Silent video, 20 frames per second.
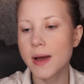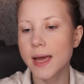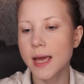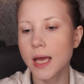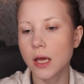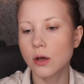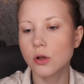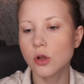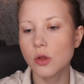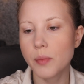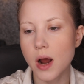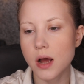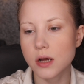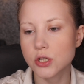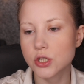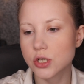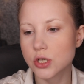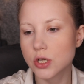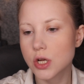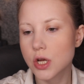my angle
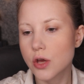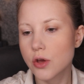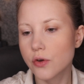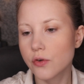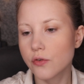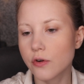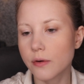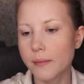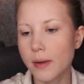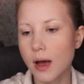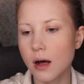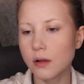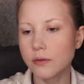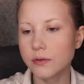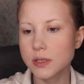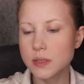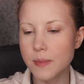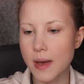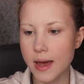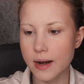brush from e.l.f.
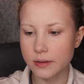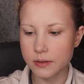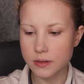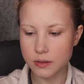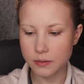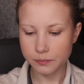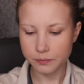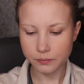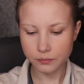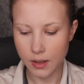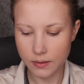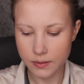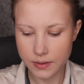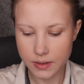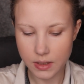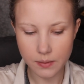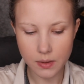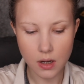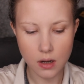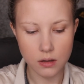Cosmetics and the
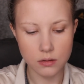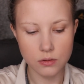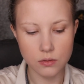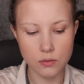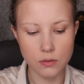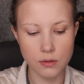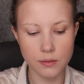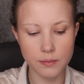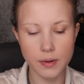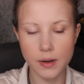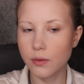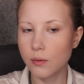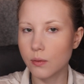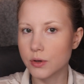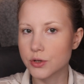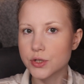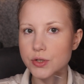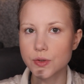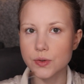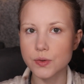same contour. By the way,
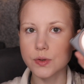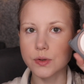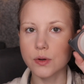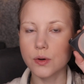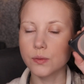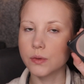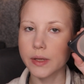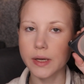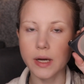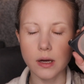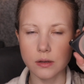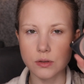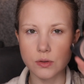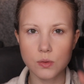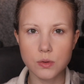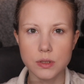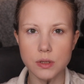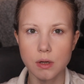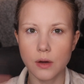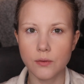she's using only
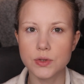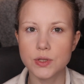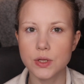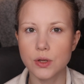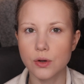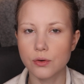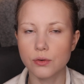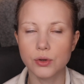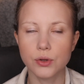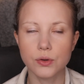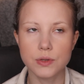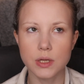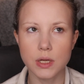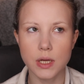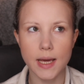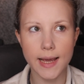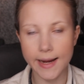contours. I haven't seen her using